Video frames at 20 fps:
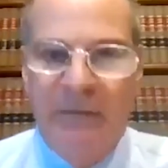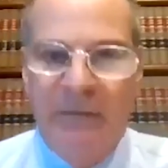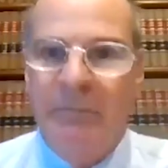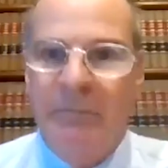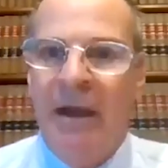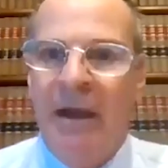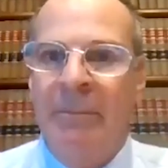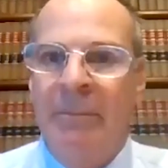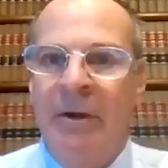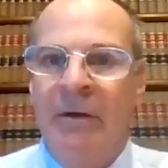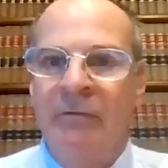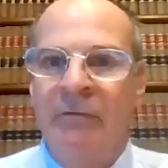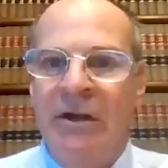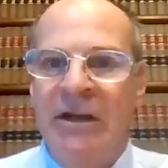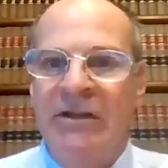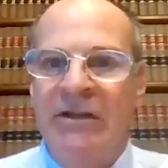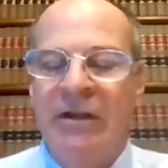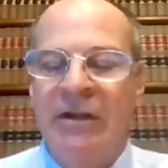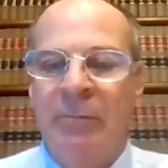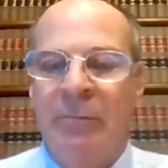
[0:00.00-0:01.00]
It may
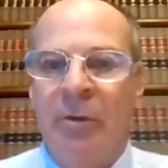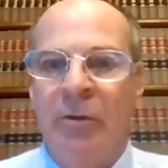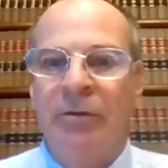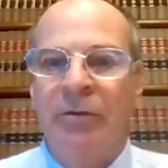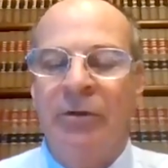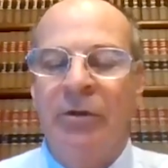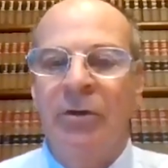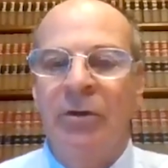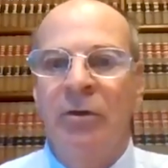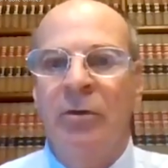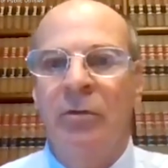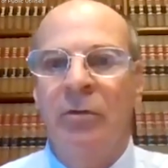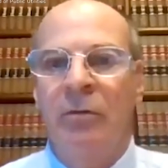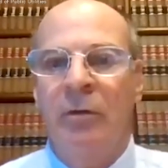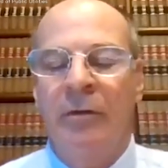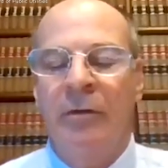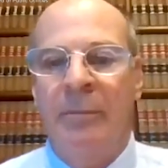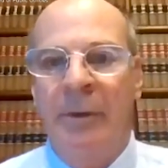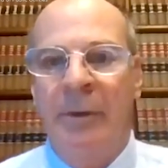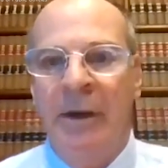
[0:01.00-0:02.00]
be reasonable
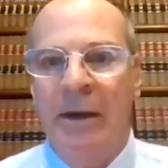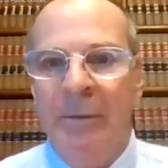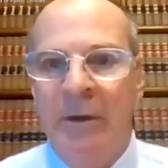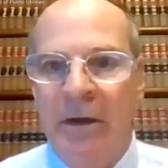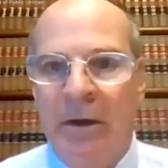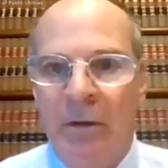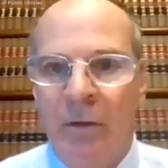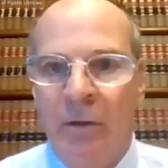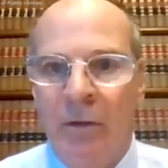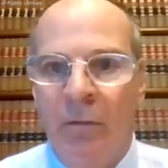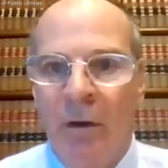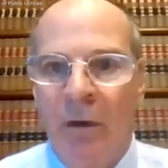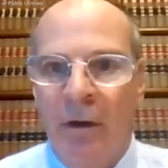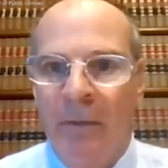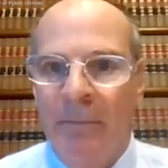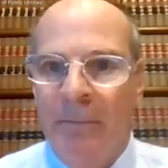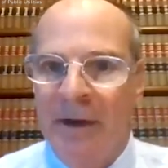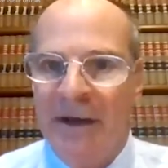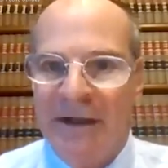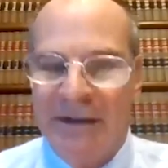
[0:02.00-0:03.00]
to the BPU,